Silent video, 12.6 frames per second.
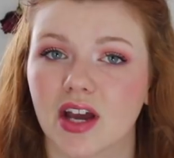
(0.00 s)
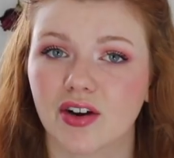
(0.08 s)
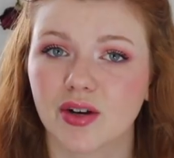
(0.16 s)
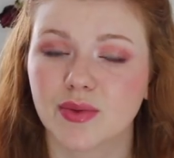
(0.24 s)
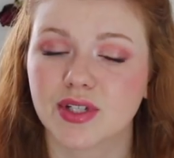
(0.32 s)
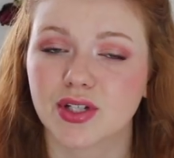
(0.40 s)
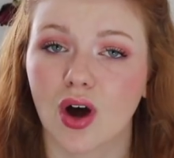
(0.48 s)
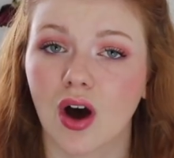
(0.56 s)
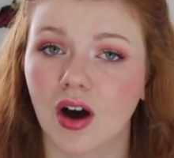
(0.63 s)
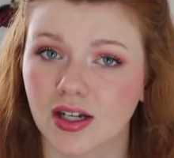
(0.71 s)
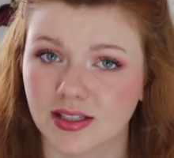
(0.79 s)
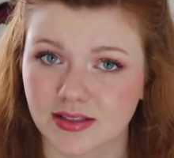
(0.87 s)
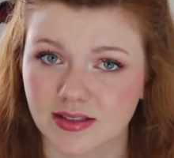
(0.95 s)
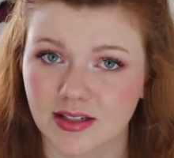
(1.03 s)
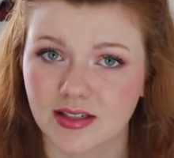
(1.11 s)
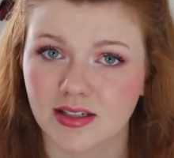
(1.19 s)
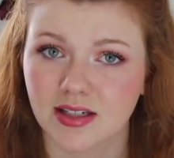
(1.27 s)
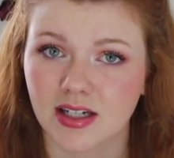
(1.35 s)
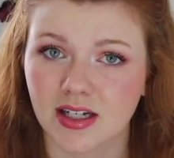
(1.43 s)
Gary was gone,
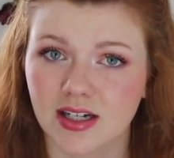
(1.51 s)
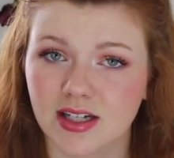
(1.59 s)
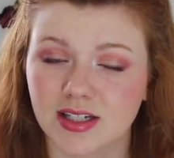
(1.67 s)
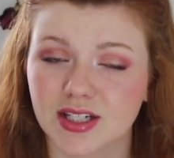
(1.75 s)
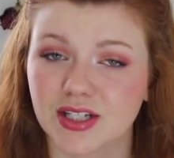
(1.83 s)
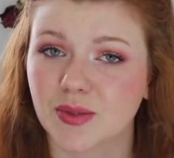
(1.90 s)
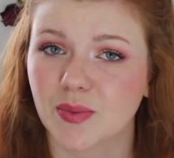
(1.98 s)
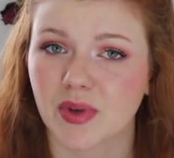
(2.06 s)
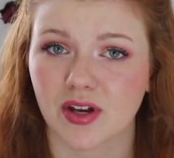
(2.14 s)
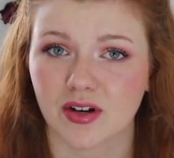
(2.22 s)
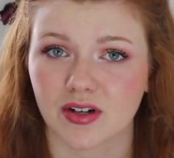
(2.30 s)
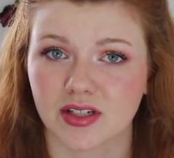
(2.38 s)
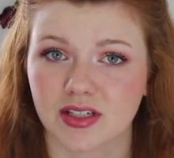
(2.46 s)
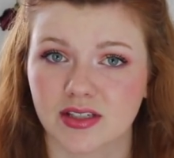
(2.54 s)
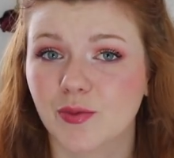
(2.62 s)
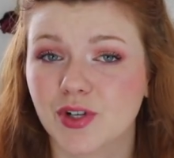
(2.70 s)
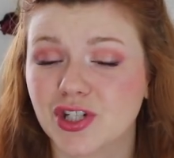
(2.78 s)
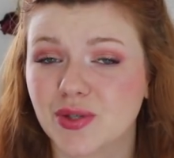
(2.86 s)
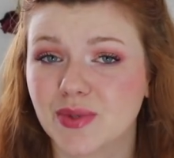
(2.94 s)
disappeared.
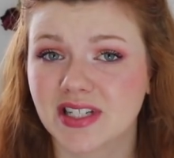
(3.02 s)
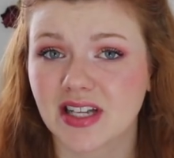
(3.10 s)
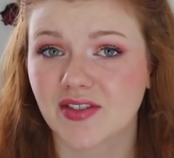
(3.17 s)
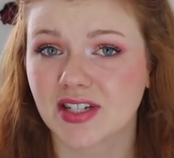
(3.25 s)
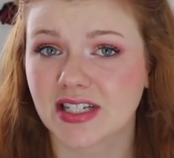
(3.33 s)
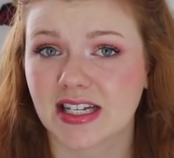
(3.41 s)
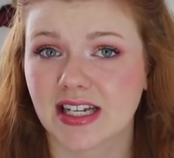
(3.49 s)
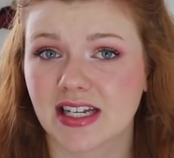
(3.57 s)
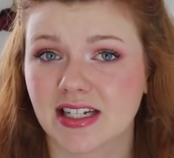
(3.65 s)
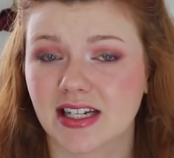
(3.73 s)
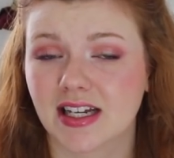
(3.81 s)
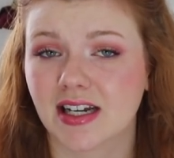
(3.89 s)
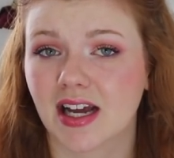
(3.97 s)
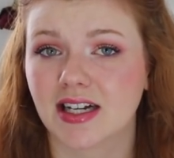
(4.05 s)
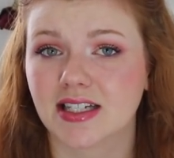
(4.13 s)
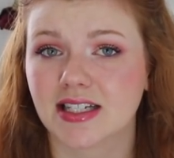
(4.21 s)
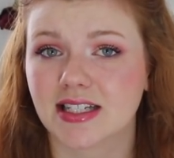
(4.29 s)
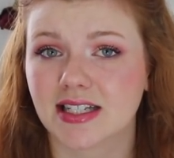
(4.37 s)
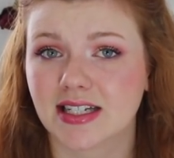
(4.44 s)
When she was 17 in
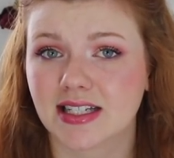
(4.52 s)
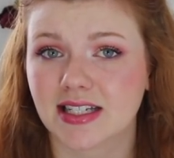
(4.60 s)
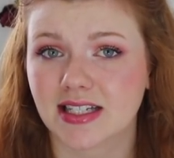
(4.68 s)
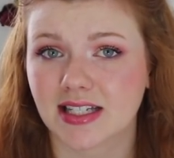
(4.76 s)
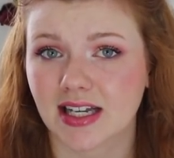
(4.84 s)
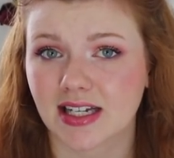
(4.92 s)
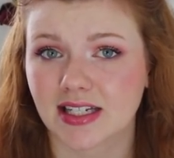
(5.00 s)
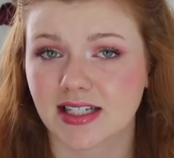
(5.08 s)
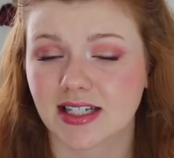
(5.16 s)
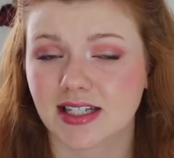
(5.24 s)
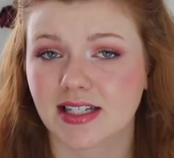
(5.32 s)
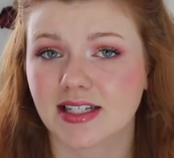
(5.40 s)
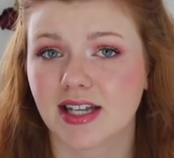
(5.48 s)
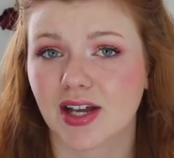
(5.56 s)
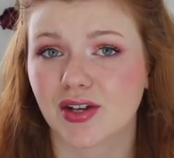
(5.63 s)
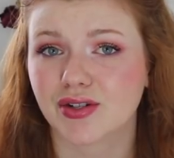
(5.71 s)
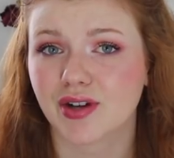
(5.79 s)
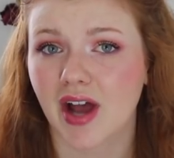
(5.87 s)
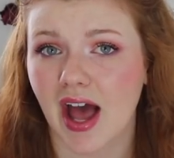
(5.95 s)
1966,
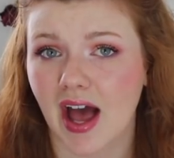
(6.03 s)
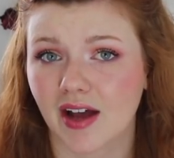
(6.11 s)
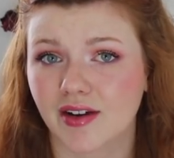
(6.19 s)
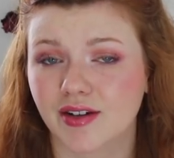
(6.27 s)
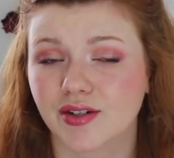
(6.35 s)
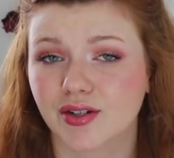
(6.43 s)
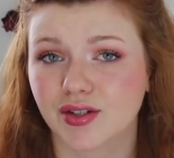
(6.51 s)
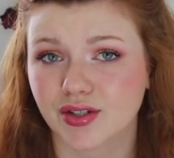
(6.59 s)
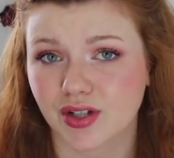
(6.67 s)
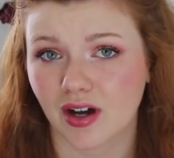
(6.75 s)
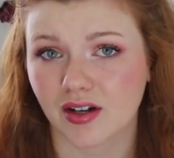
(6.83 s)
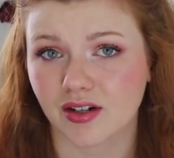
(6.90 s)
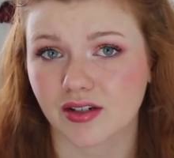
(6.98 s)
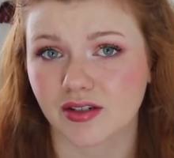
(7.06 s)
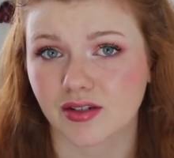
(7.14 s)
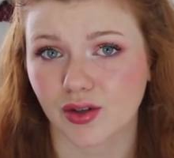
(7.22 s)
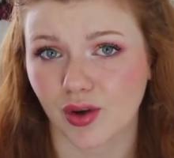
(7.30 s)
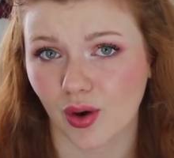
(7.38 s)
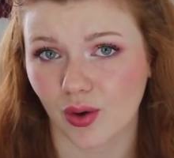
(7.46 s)
Sandra had her daughter,
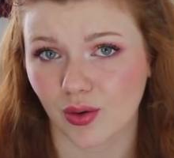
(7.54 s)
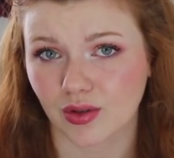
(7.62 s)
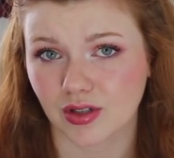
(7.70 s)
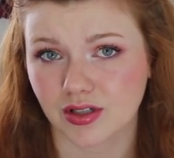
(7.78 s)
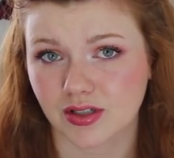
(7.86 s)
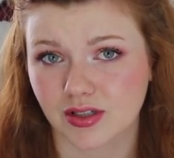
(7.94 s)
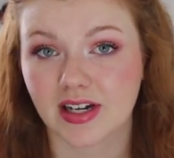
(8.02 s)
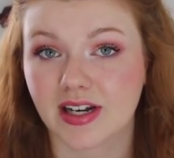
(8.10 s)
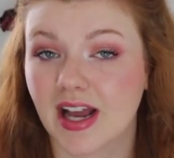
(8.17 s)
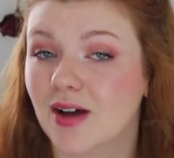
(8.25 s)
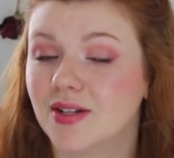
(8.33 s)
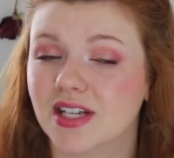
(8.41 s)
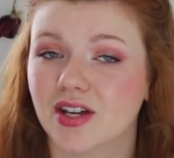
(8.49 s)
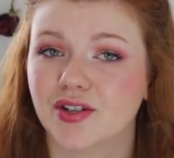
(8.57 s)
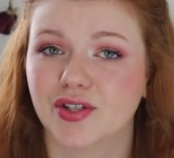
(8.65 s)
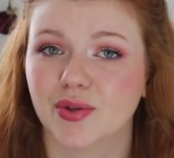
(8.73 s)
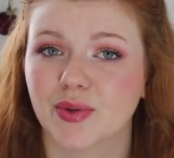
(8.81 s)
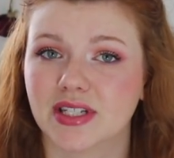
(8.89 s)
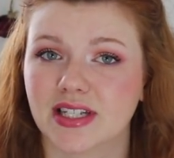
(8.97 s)
Nicole. Now
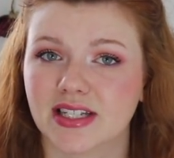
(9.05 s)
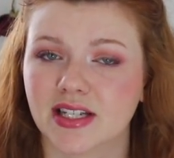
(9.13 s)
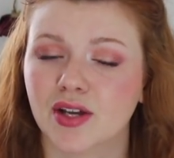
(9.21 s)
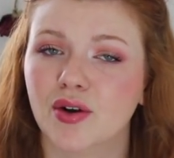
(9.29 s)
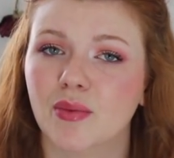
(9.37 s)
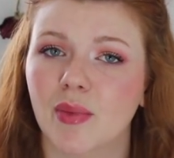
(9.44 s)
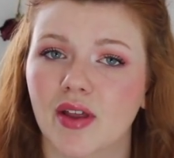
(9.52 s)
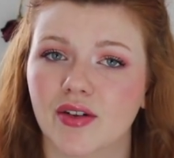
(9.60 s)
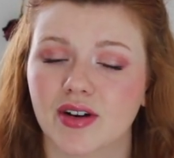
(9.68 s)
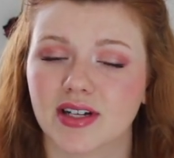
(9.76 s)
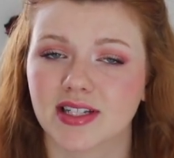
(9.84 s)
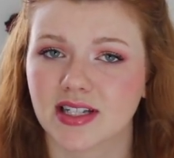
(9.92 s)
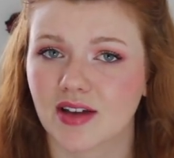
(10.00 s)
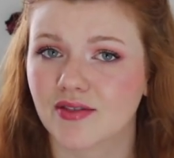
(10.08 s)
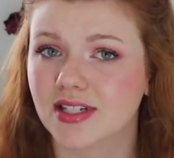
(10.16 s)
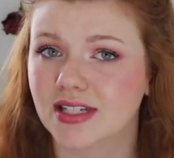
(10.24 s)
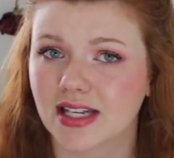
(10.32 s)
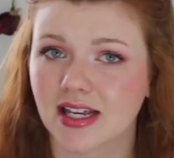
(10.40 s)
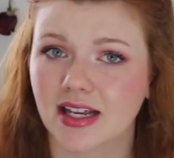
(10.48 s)
Sandra was a single mother at
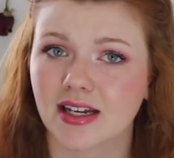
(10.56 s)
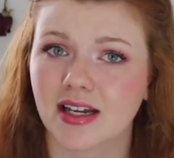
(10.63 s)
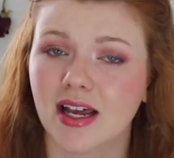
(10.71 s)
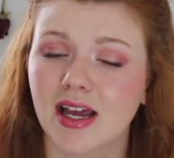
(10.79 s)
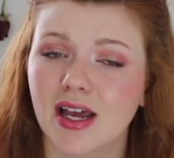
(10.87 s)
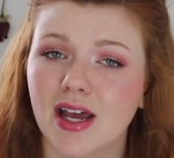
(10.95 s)
17,